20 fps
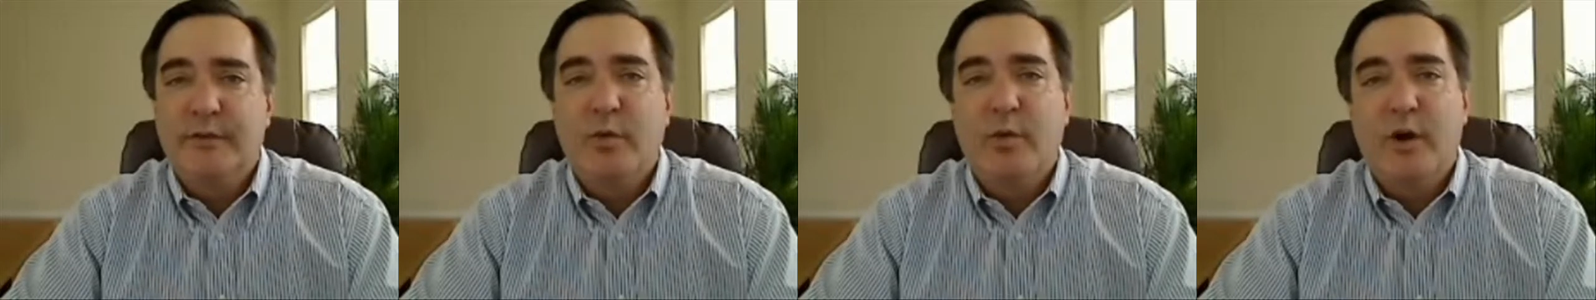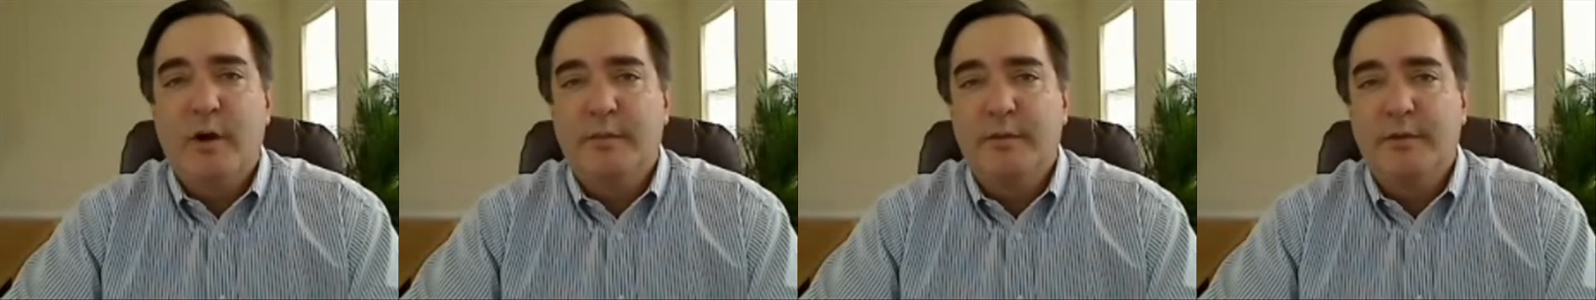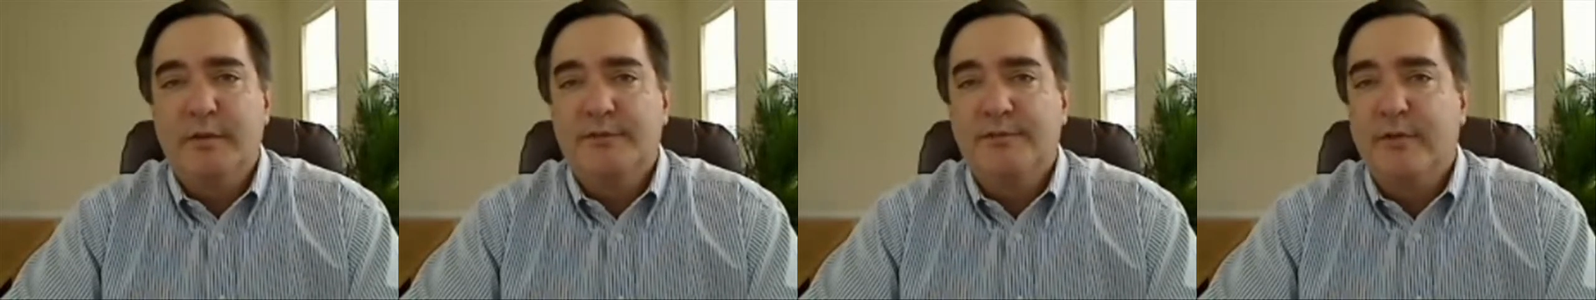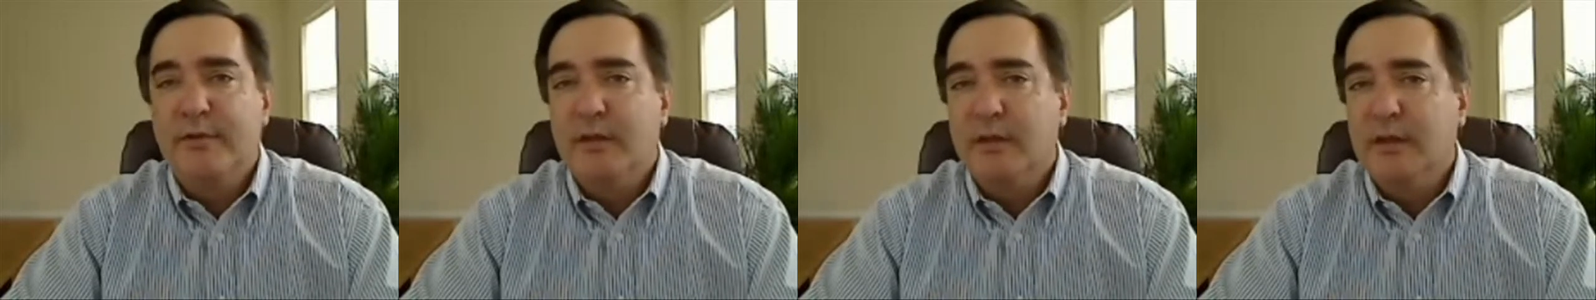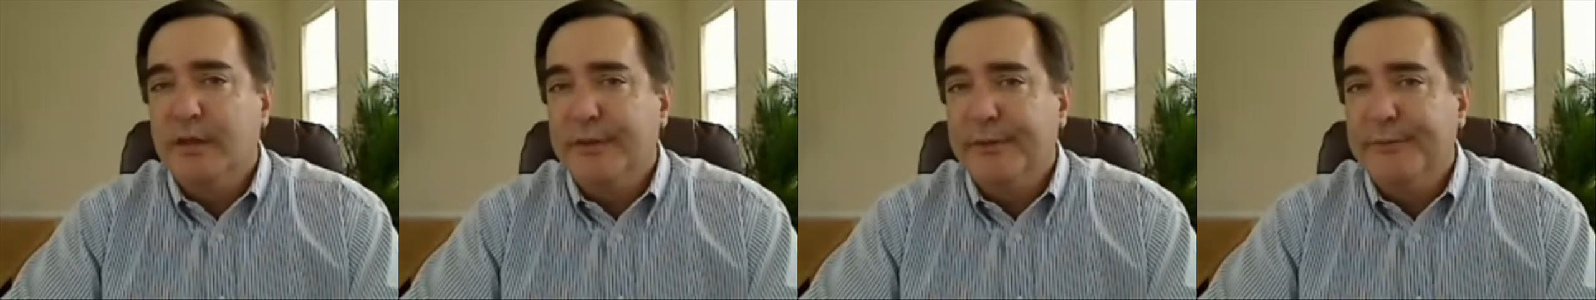requirements for the
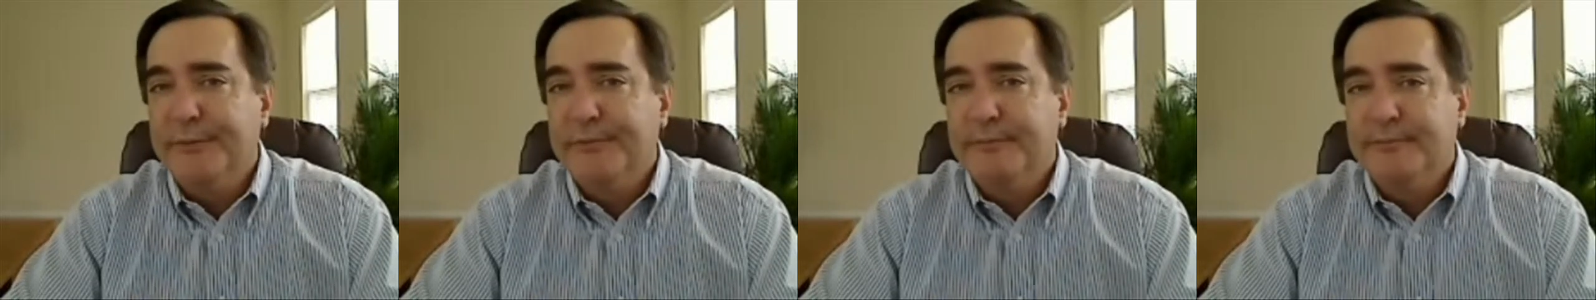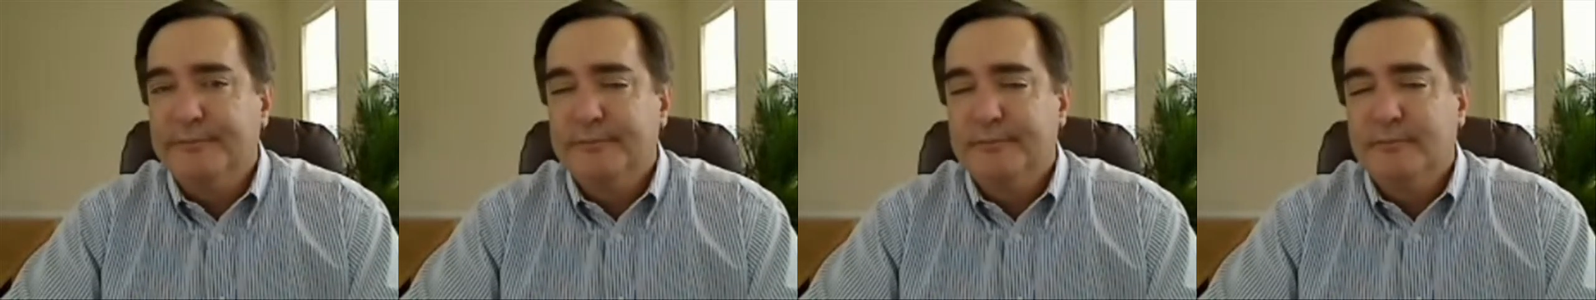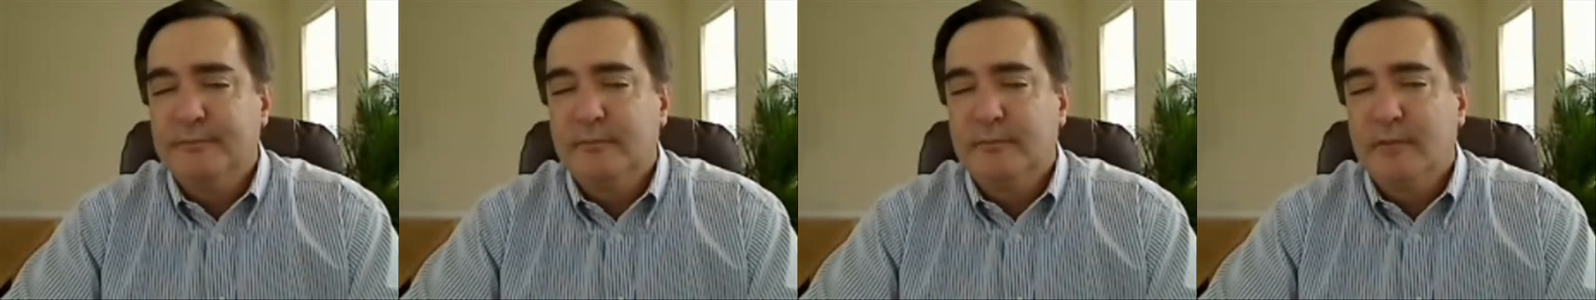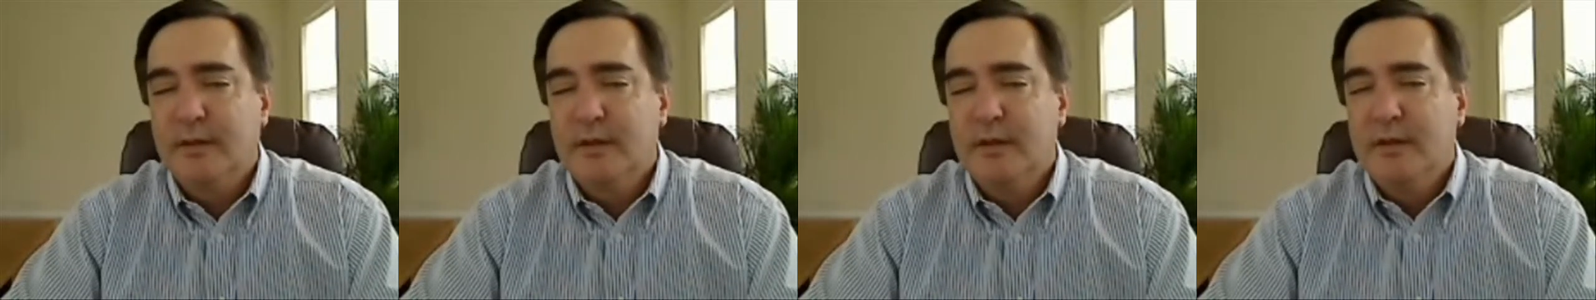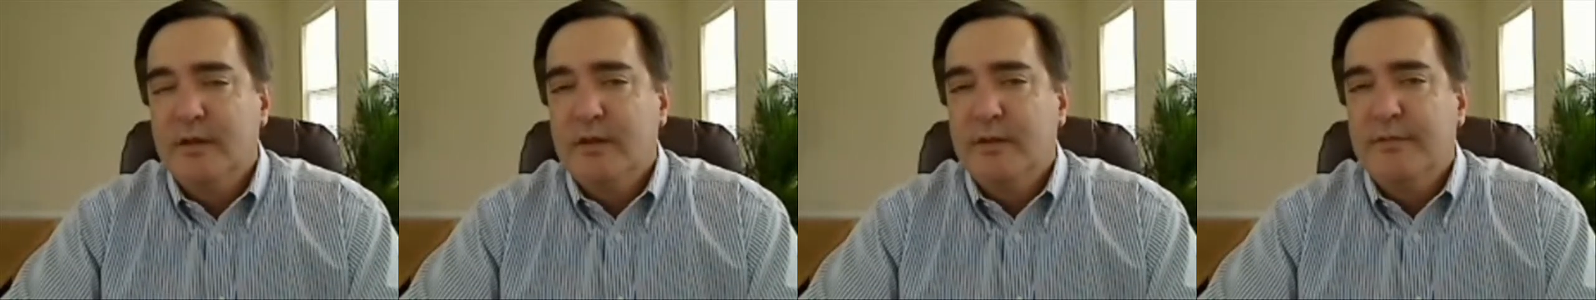loan.
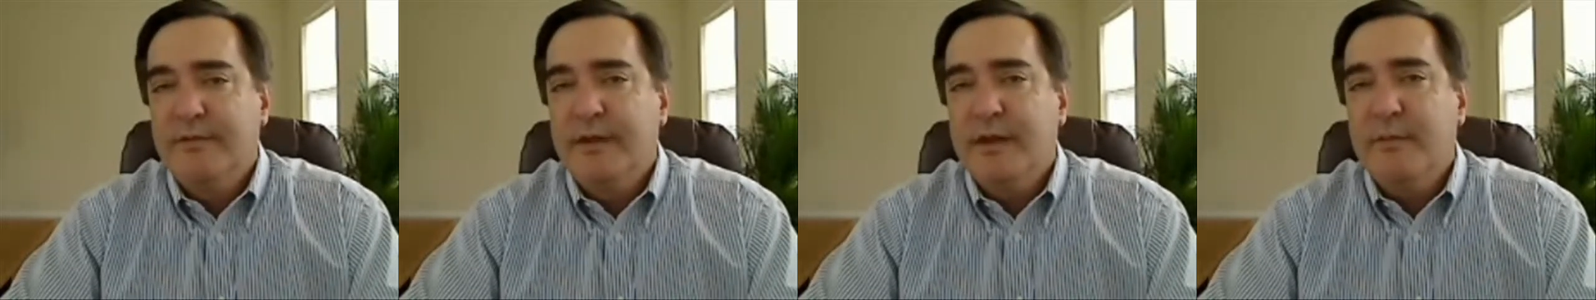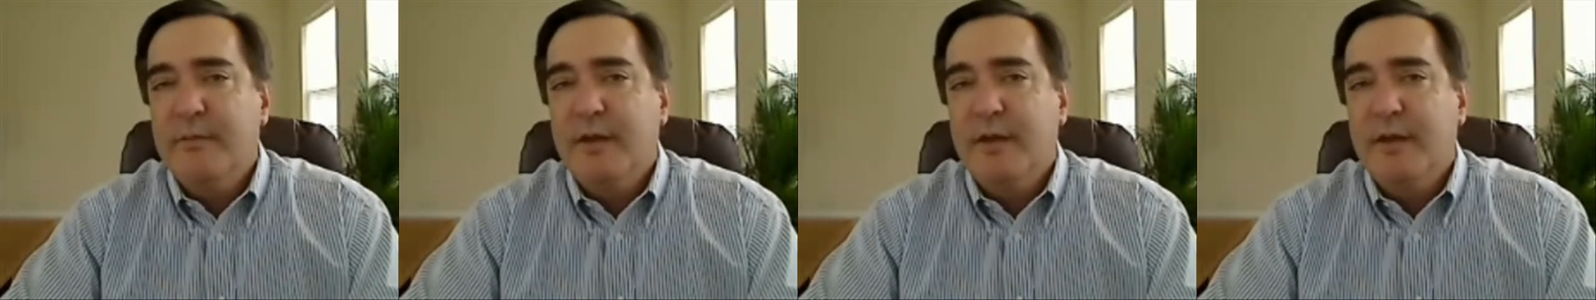Fannie